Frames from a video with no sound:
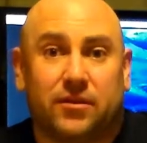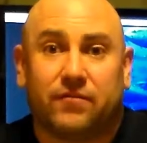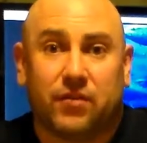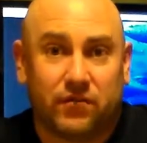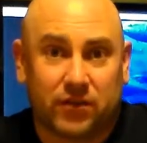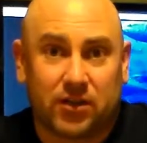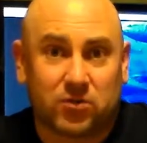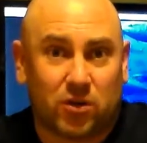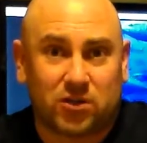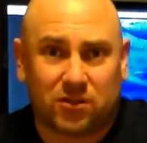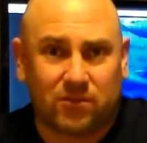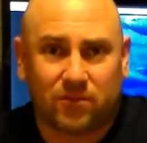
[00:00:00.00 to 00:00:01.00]
if you guys
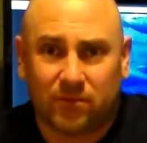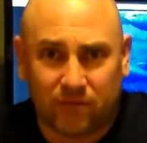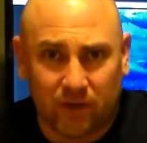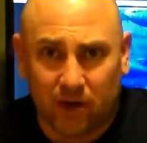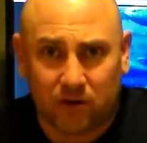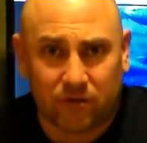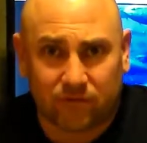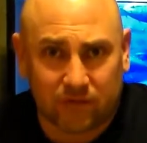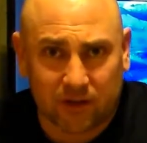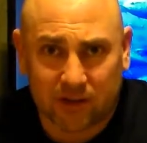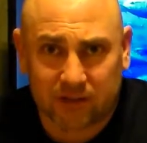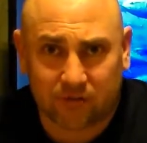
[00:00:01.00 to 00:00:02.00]
watch it, I don't know if you
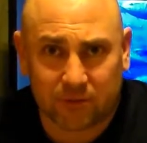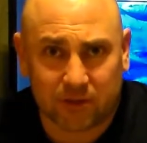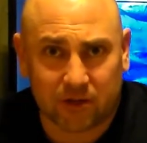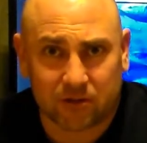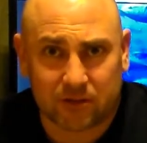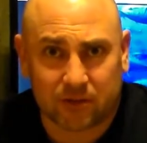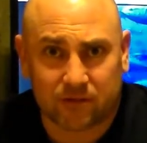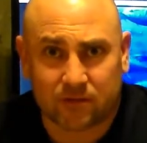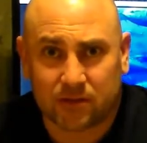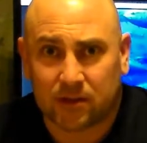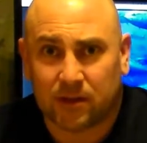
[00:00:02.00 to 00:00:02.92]
guys are familiar with this,